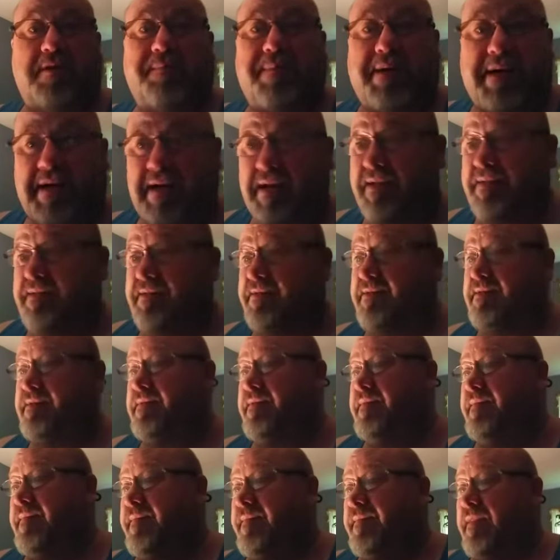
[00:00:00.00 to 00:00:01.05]
the pots
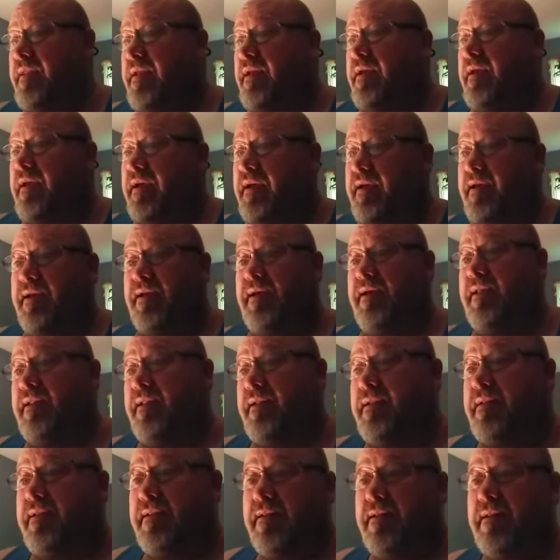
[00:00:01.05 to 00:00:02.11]

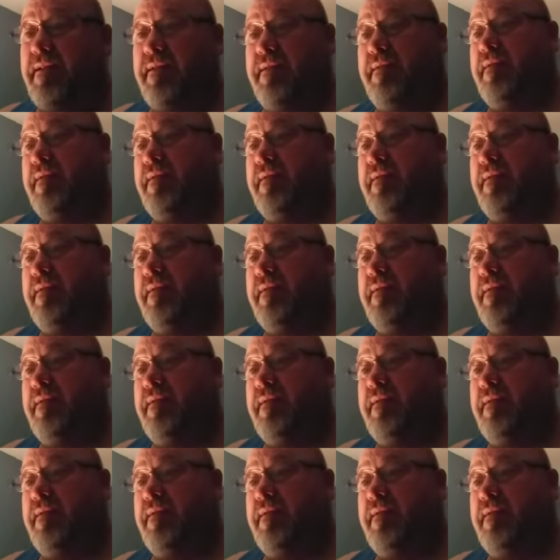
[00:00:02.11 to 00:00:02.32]
and